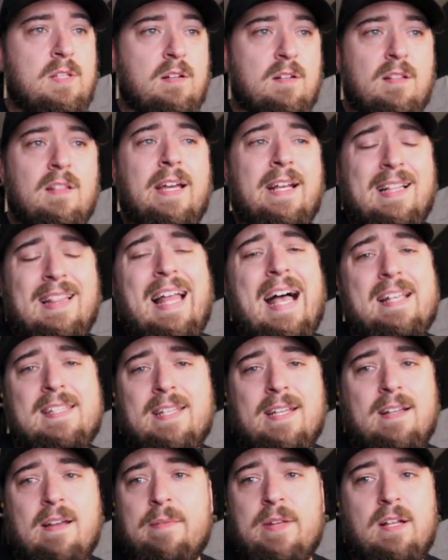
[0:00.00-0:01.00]
They're like
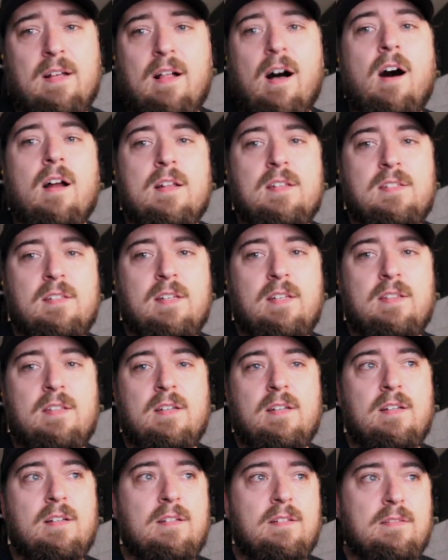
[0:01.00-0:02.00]
classic. I mean, honestly,
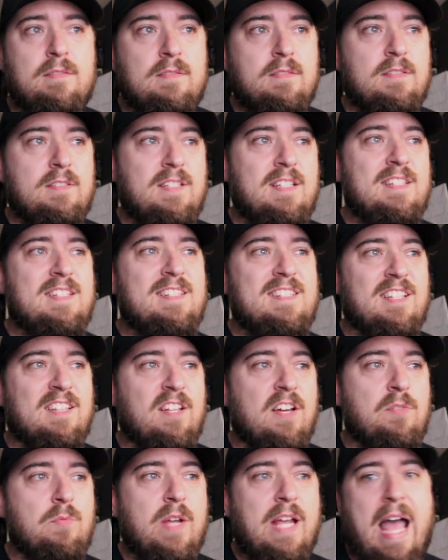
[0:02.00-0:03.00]
the
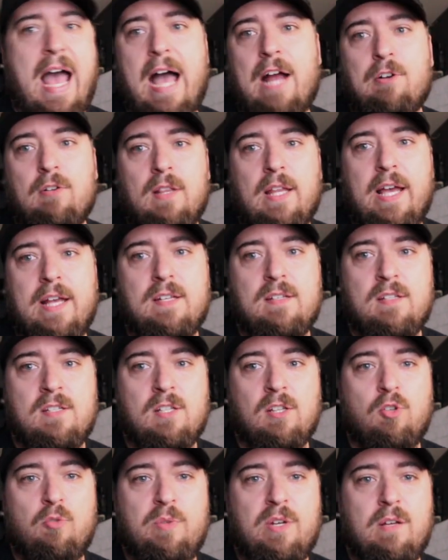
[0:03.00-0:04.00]
Ludwig Acrolite
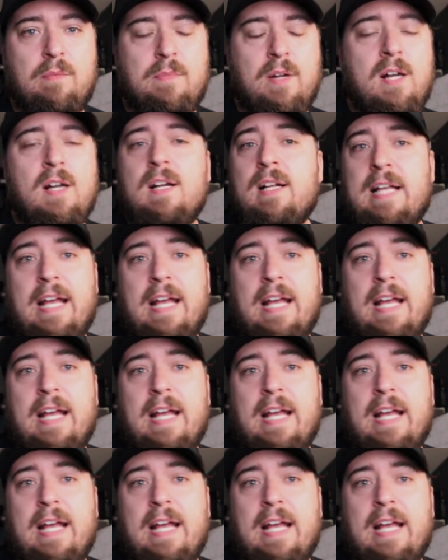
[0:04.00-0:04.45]
is aluminum,